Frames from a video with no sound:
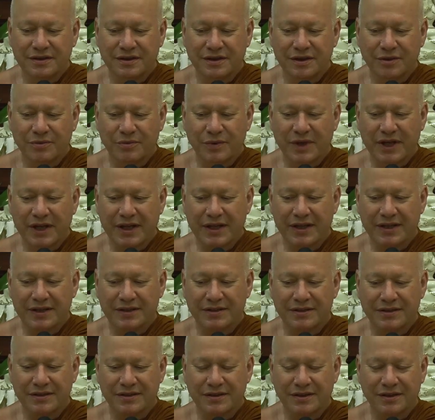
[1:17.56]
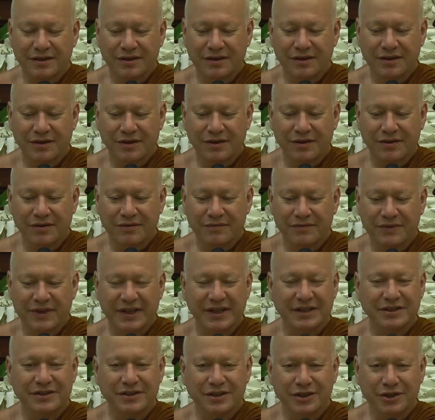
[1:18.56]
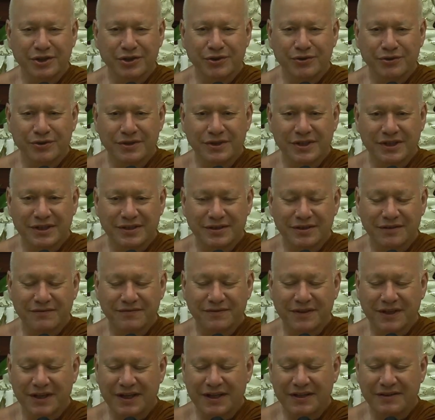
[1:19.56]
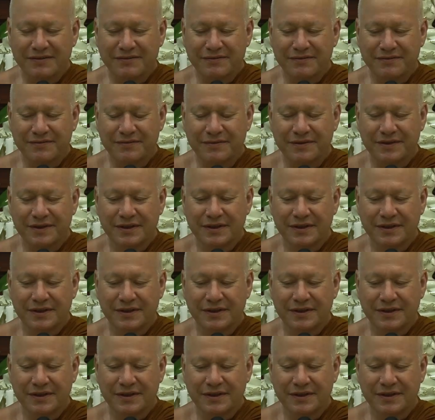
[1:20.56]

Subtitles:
awareness of the insecurities of life,